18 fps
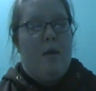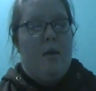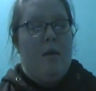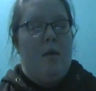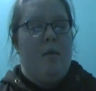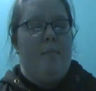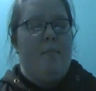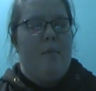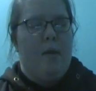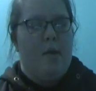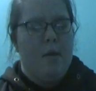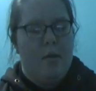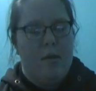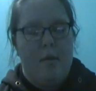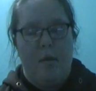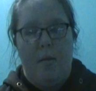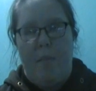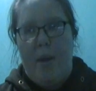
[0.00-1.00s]

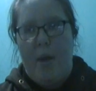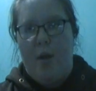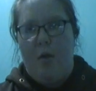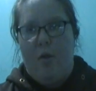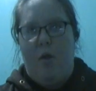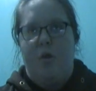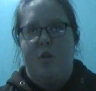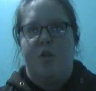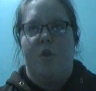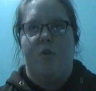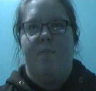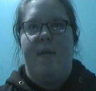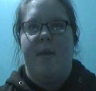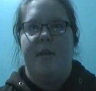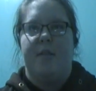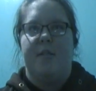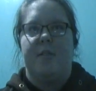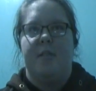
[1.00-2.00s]
The baker
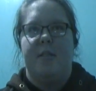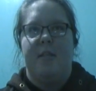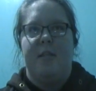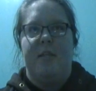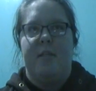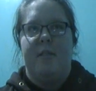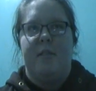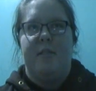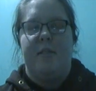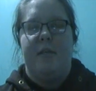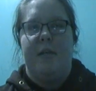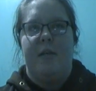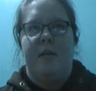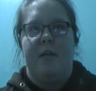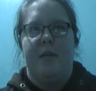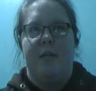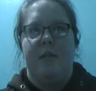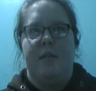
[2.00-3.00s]
also makes these
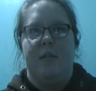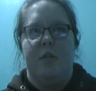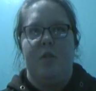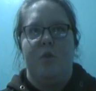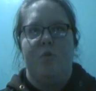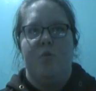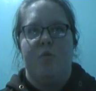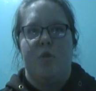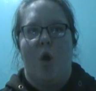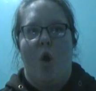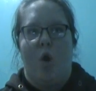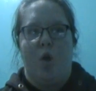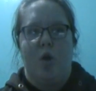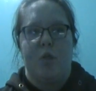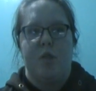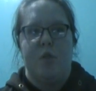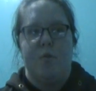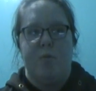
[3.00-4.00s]
new
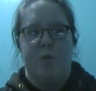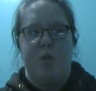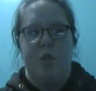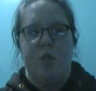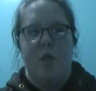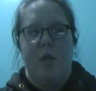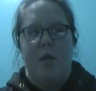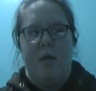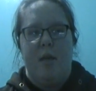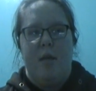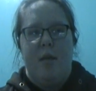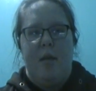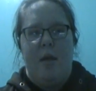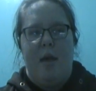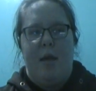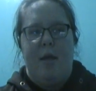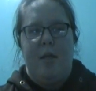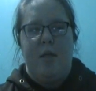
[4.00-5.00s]
tarts, which
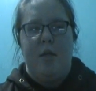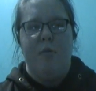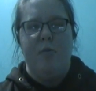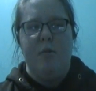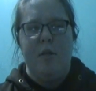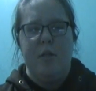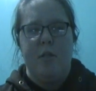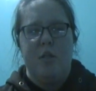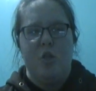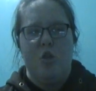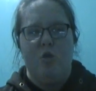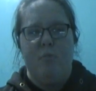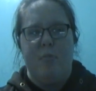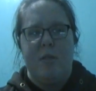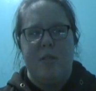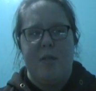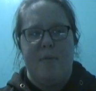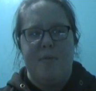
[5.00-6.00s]
I can only
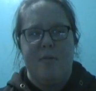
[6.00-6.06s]
assume the